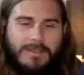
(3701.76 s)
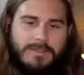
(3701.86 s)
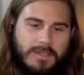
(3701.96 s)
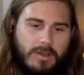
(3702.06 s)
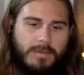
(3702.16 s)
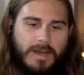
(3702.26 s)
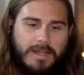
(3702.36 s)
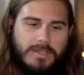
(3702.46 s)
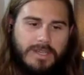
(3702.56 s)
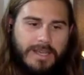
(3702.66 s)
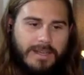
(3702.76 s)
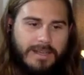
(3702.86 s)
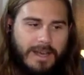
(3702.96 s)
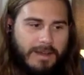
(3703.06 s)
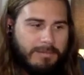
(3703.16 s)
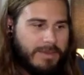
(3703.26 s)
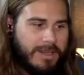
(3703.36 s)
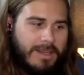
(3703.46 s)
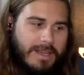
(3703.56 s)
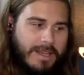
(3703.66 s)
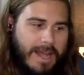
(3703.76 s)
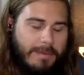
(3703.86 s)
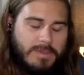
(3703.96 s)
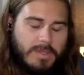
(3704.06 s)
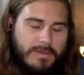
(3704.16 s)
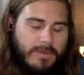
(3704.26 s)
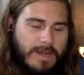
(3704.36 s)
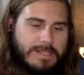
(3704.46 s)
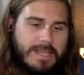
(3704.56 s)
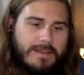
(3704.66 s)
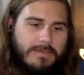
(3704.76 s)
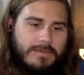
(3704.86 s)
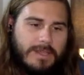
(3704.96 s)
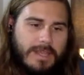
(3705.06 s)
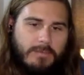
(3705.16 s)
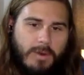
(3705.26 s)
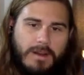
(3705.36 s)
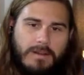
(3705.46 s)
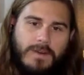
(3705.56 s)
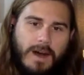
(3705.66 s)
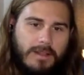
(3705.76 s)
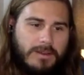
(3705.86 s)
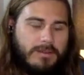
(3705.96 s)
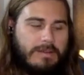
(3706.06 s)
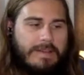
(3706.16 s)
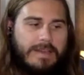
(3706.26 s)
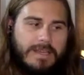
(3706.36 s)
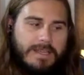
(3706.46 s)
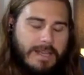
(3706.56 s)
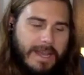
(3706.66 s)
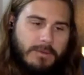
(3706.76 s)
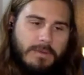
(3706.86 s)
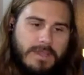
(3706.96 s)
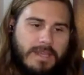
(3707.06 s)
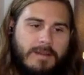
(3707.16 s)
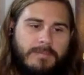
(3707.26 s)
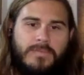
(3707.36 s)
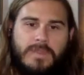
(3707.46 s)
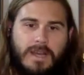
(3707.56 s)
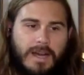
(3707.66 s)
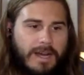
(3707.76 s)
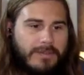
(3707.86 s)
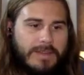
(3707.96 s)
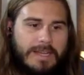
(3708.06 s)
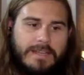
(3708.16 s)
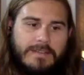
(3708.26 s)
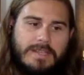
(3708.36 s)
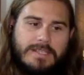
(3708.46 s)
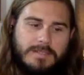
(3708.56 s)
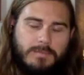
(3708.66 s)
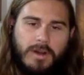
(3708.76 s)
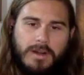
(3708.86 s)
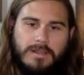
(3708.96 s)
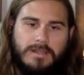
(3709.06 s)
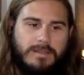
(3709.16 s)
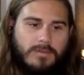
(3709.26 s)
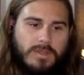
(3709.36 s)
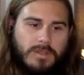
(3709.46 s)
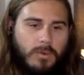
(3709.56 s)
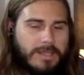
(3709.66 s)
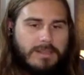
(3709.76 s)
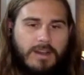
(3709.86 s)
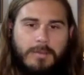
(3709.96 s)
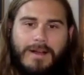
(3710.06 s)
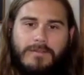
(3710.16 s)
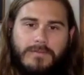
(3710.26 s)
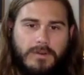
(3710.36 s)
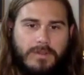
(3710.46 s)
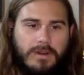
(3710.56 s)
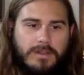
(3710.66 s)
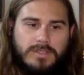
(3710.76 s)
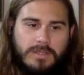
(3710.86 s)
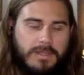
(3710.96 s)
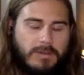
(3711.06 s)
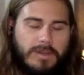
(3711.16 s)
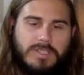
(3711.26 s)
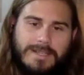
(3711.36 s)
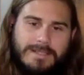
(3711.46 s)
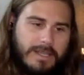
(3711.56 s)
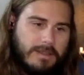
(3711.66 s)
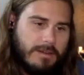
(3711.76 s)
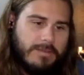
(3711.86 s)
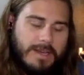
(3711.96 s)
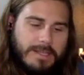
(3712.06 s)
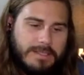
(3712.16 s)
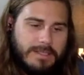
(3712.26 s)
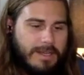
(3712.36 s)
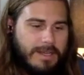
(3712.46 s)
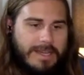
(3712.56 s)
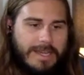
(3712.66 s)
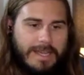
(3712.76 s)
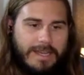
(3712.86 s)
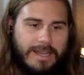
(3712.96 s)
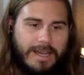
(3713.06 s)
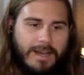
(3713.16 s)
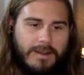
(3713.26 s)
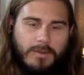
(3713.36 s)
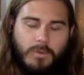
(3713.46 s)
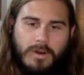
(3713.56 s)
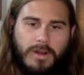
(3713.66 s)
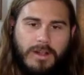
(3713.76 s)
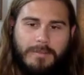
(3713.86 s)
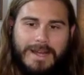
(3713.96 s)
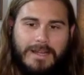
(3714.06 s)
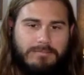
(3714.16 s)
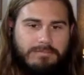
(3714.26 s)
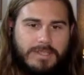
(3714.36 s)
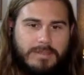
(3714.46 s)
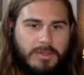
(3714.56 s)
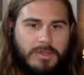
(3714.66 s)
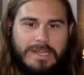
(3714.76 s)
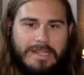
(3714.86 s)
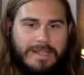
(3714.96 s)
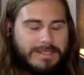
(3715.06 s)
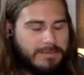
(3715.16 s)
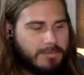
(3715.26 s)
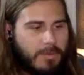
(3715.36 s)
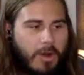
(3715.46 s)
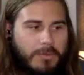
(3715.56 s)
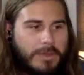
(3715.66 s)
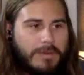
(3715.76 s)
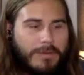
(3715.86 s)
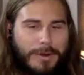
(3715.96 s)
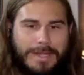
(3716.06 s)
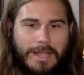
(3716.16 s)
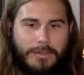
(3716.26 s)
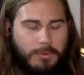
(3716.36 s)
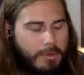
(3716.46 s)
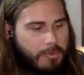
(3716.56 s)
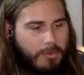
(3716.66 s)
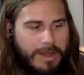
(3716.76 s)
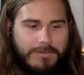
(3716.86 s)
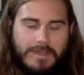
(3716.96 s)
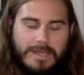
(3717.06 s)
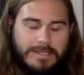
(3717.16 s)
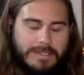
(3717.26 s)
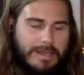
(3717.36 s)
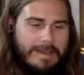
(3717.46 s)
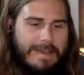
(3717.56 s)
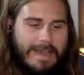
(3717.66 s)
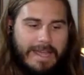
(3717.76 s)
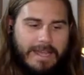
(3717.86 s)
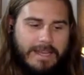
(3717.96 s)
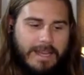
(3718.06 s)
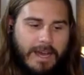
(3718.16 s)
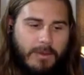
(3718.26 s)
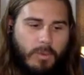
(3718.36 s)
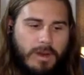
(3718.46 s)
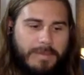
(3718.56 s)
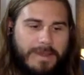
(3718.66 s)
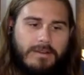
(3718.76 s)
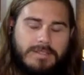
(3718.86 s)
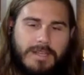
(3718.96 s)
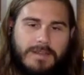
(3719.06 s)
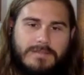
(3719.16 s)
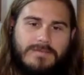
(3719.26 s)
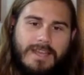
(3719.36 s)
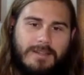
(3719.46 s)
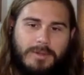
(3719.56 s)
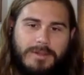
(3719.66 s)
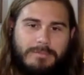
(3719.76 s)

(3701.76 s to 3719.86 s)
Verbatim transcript: you so much. And, um, absolutely, friends, give give Mark a follow, connect with him. Uh, if any of this sparked that you want to talk about further, certainly reach out to either of us. And yeah. uh, we're all about community. That's hopefully you've heard that through the thread of this, and uh, want to make ourselves available